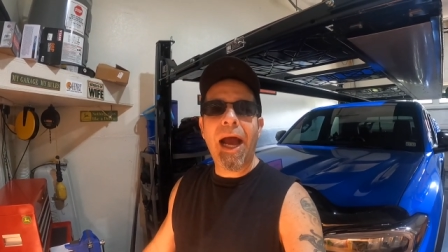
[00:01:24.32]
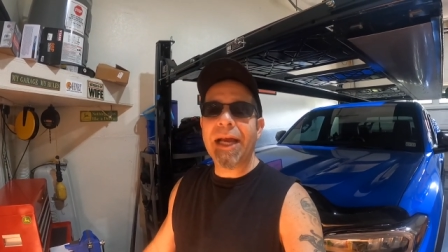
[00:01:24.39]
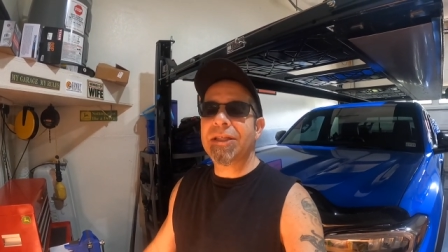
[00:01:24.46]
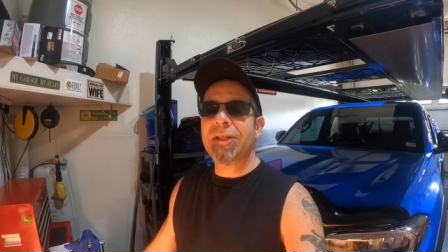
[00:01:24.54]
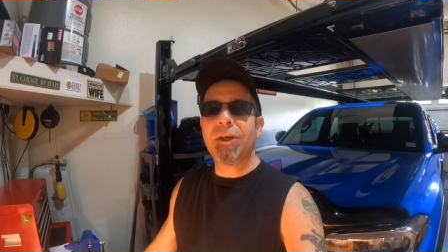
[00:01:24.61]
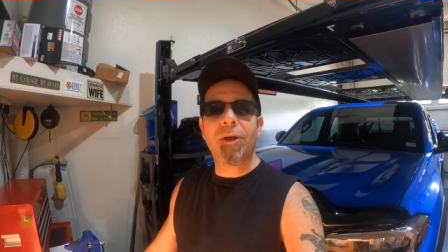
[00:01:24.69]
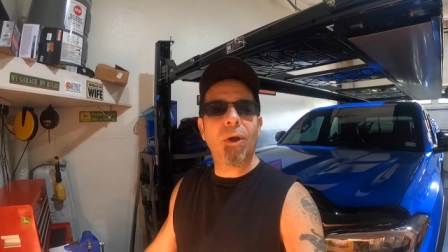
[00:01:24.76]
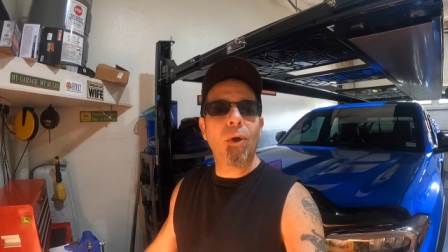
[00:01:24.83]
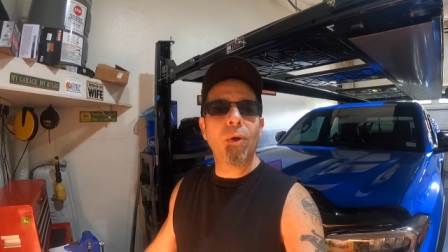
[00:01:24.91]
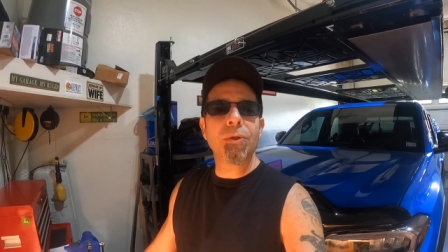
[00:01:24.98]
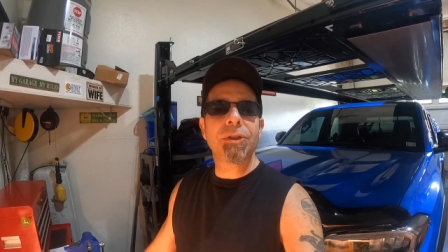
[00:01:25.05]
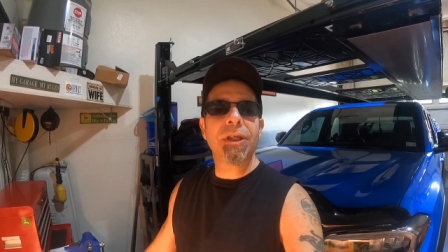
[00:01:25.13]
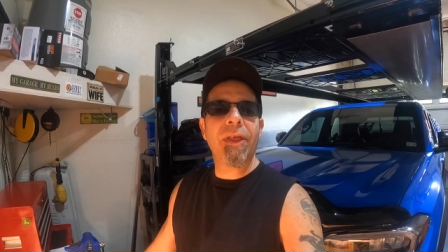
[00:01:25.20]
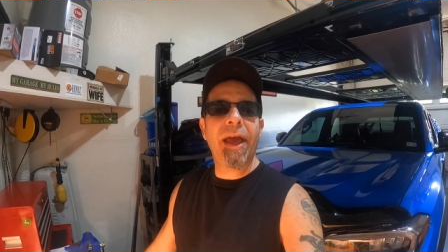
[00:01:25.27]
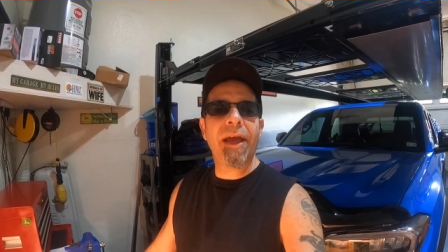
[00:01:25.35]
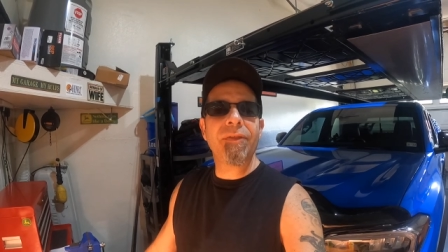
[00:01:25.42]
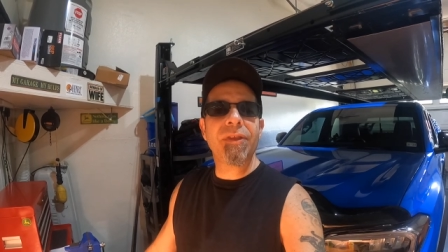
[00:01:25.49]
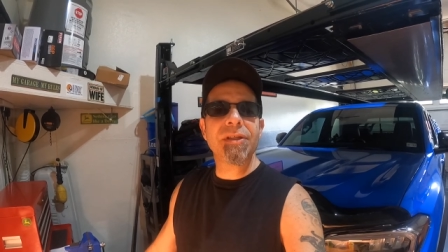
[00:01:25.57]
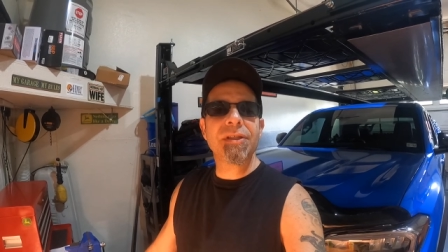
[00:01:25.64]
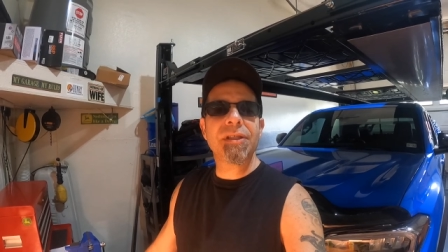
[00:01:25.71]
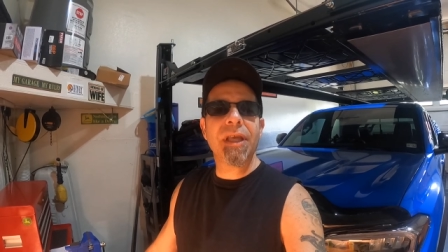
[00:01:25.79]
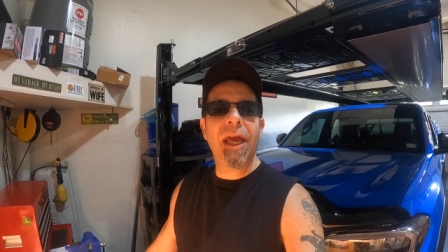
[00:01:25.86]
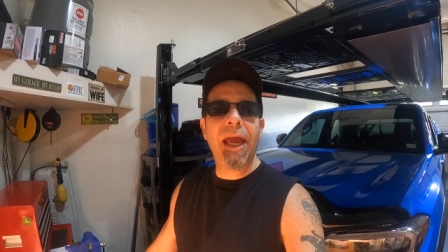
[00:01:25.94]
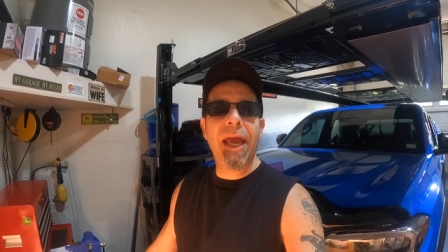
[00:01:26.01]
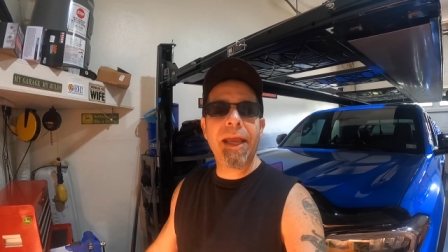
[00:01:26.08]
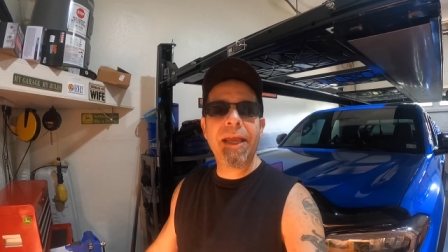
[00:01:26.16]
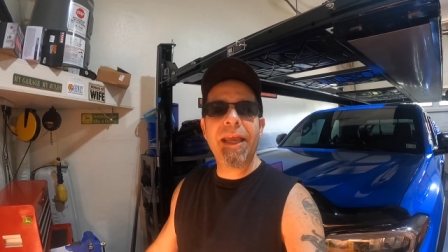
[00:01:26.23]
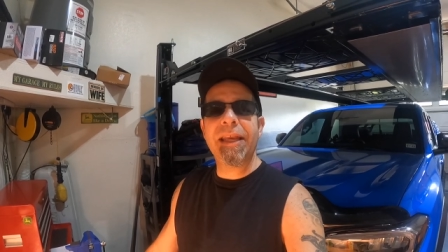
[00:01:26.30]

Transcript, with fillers: I still hold to that this day.